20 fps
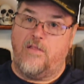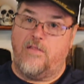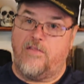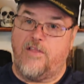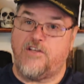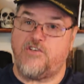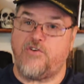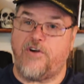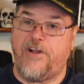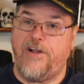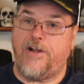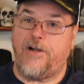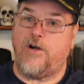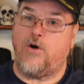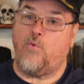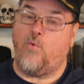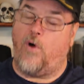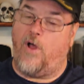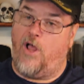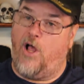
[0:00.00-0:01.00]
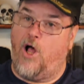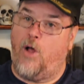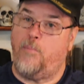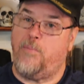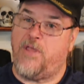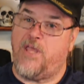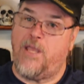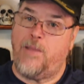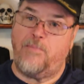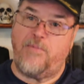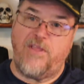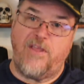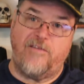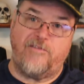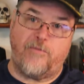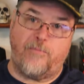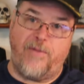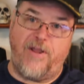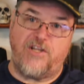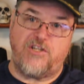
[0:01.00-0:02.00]
This right here will help keep the
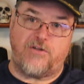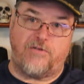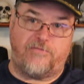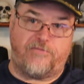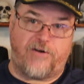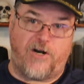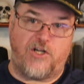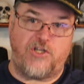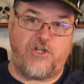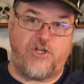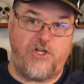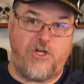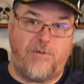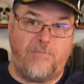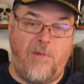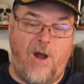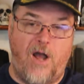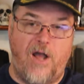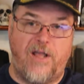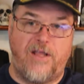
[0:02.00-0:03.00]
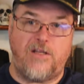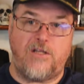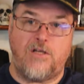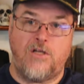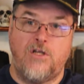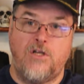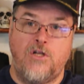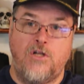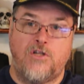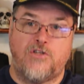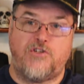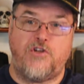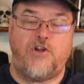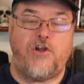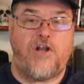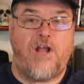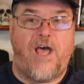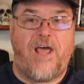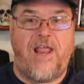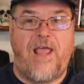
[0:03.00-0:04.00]
information fresh in your mind so
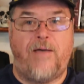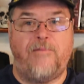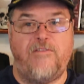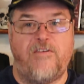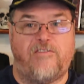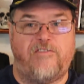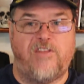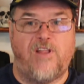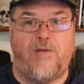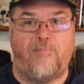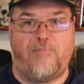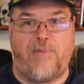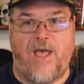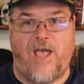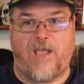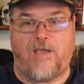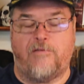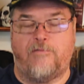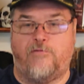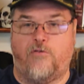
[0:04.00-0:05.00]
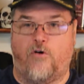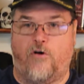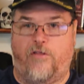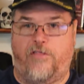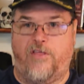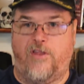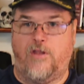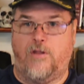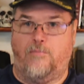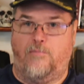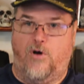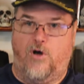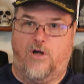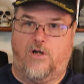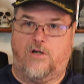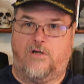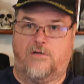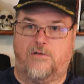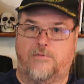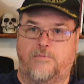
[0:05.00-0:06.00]
you're not having to flip back and forth in the
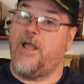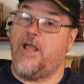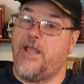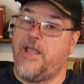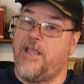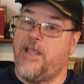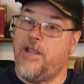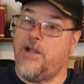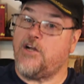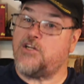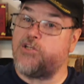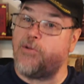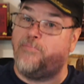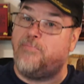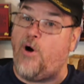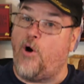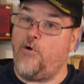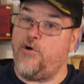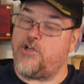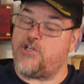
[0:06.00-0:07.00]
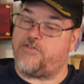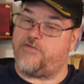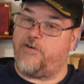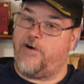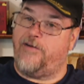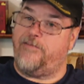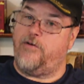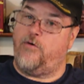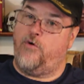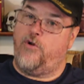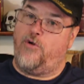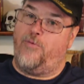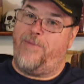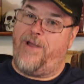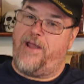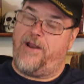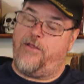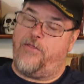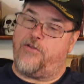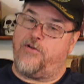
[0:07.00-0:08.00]
book. Here's a bonus for everyone who
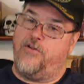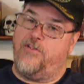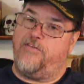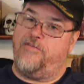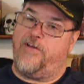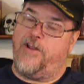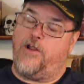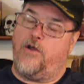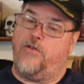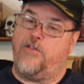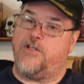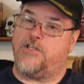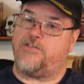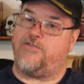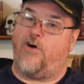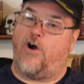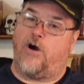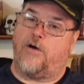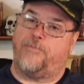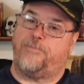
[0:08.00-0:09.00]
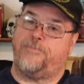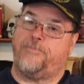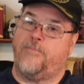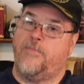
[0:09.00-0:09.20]
made it through the video this far.